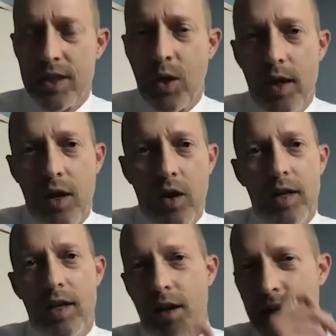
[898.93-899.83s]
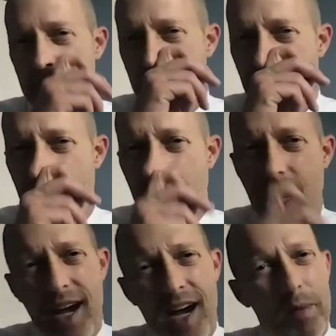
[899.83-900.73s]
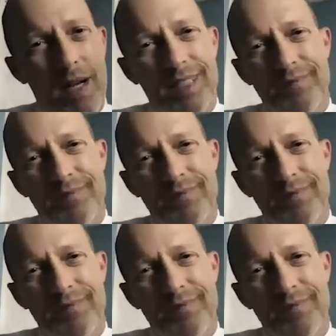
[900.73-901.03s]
going on," and they're like, "Yeah, but